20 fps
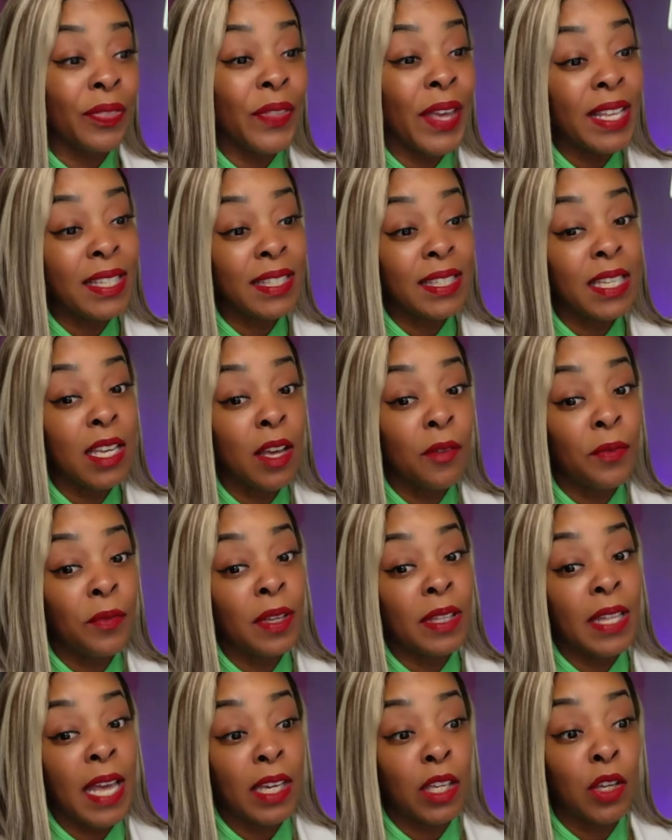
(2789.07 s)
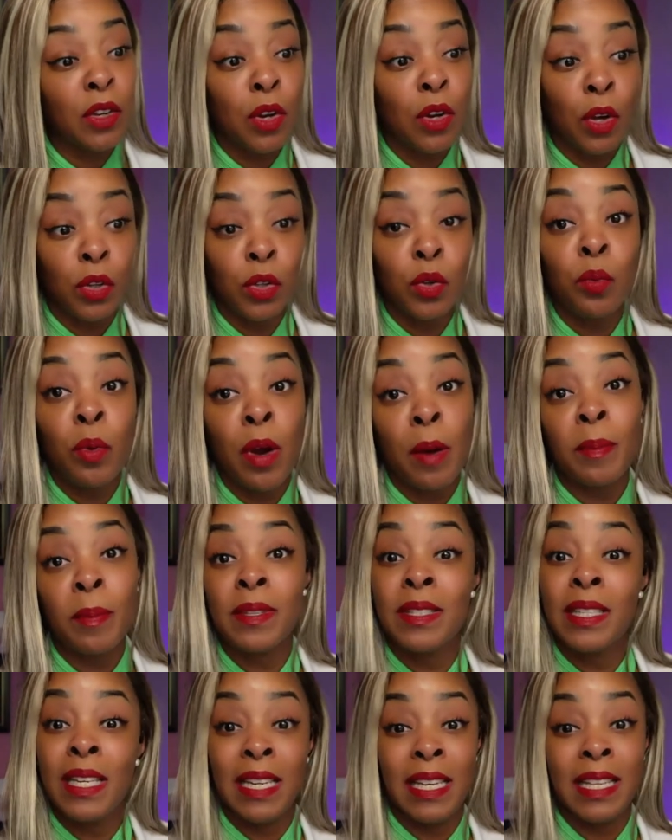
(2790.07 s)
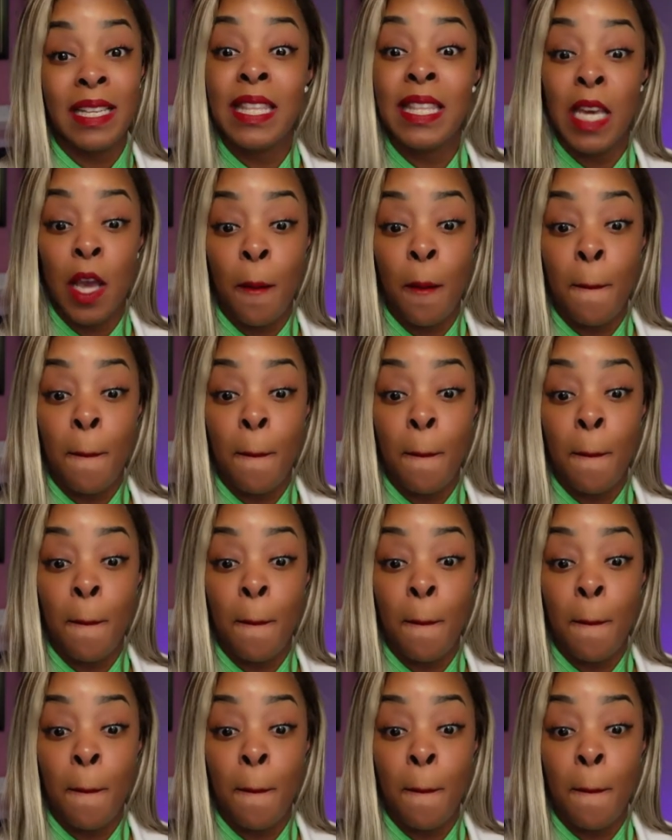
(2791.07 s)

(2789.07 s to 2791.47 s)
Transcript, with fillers: they still feel like, you know, you representing them.